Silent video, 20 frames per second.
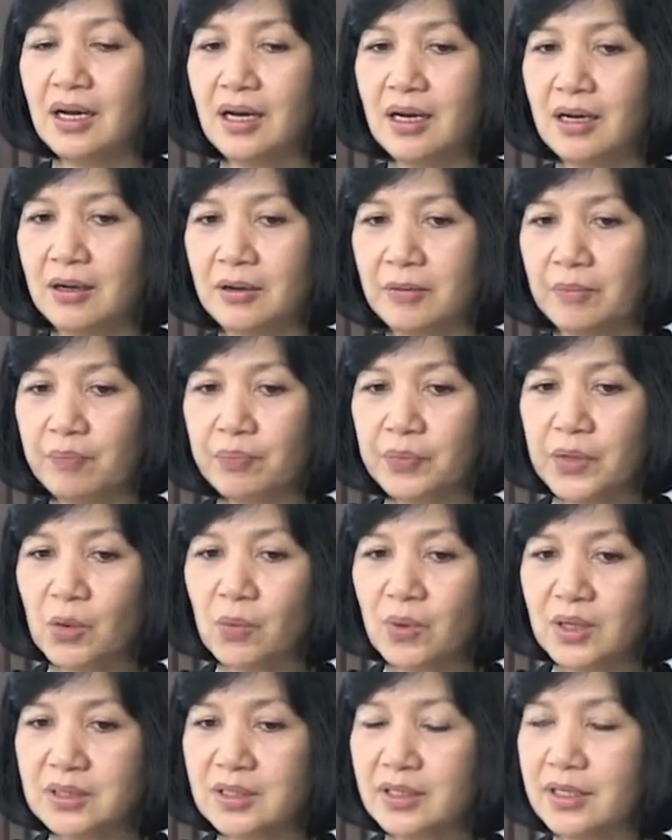um,
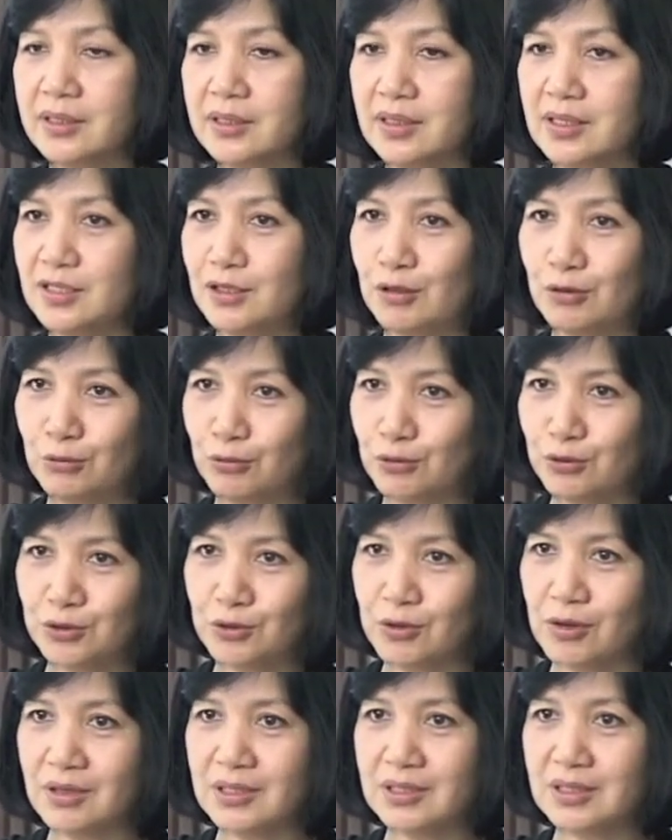what are the
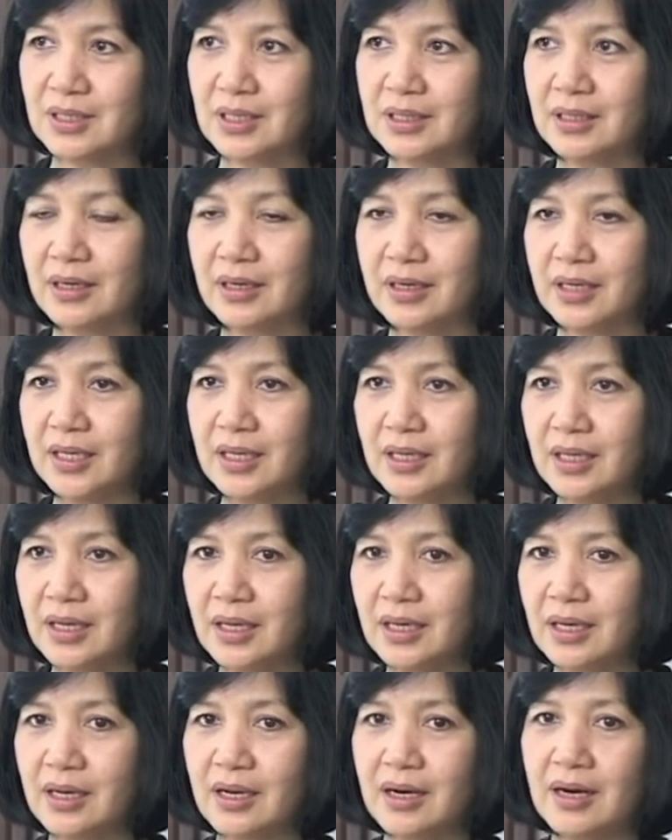institutions that are in
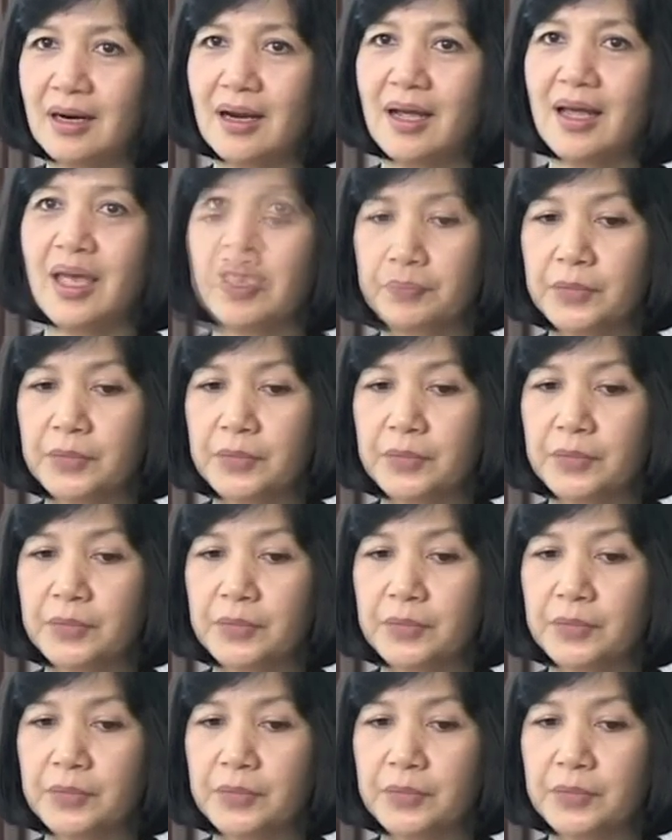here.